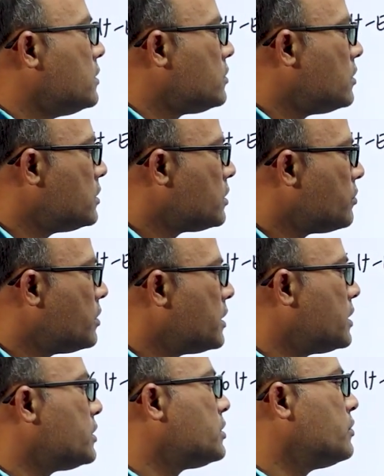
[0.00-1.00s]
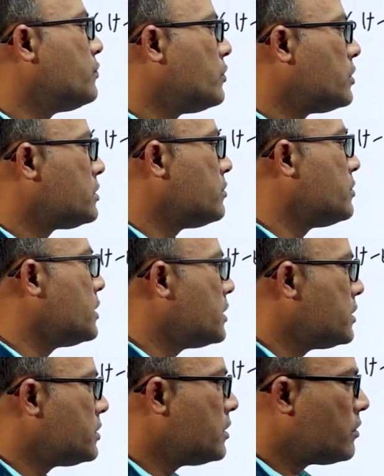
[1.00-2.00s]
37 degrees C, 47
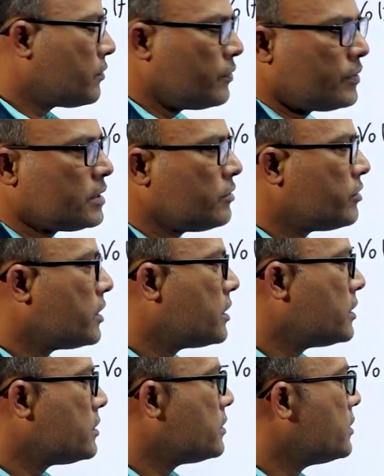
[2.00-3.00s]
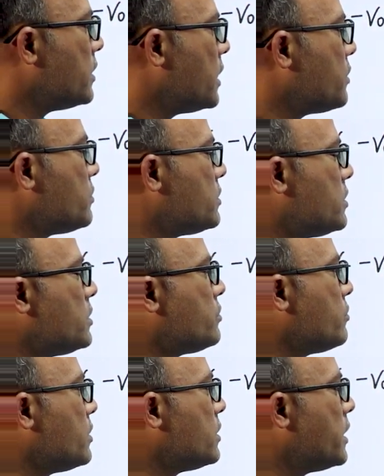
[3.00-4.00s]
degrees C or 57 degrees C. Likewise, just
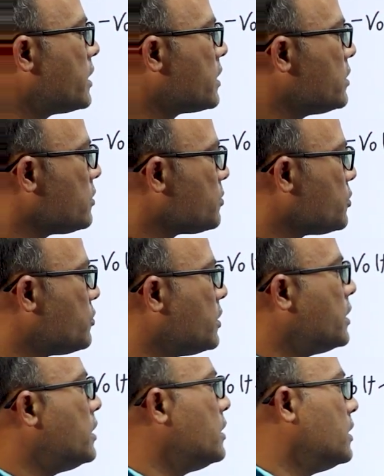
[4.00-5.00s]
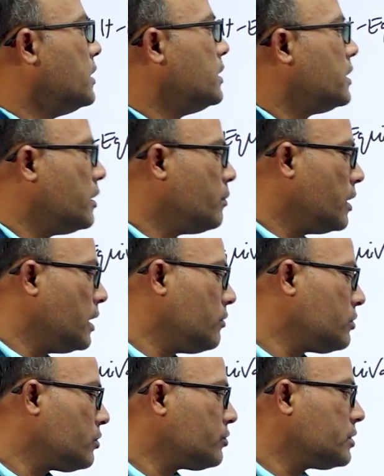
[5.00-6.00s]
you can directly substitute here T by
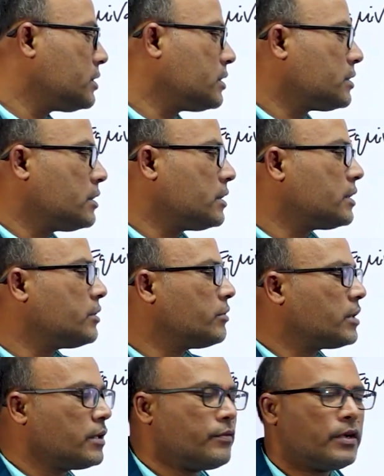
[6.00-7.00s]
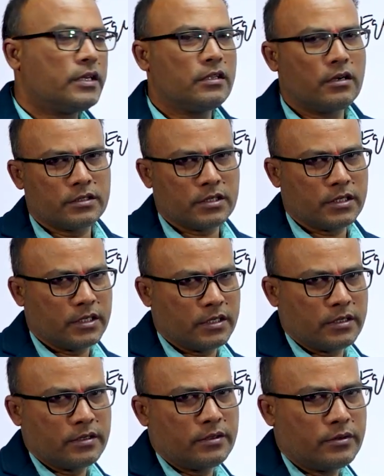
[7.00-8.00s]
11,600 and you can find the answer here.
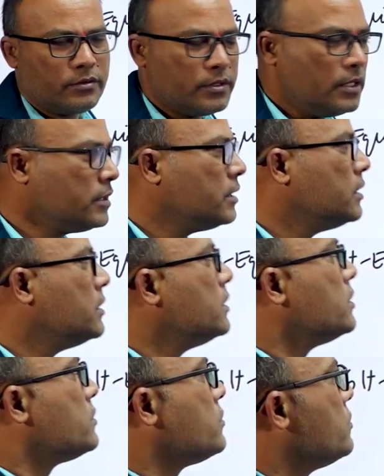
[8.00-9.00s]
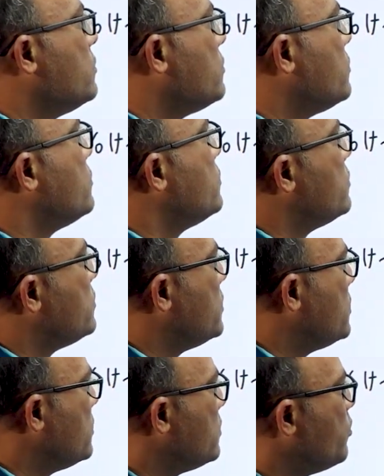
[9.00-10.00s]
Okay. So
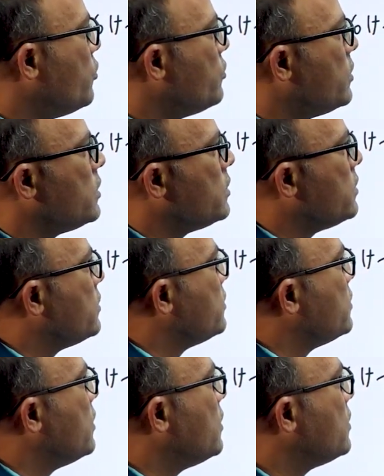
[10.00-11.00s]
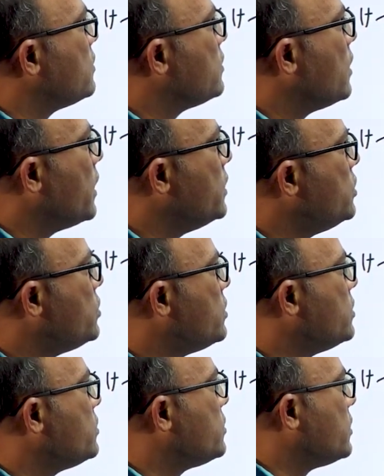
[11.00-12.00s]
this is about the
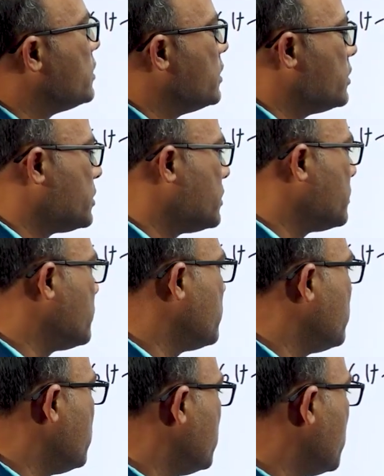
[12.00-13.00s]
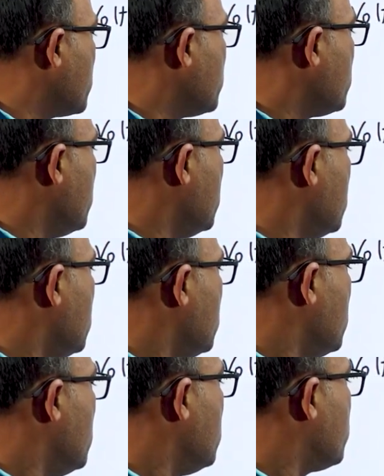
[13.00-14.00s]
Einstein's relation. Next,
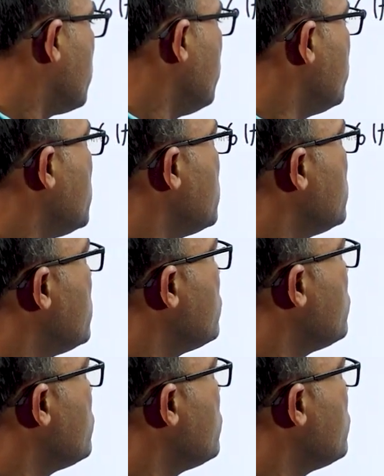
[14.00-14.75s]
let's go with another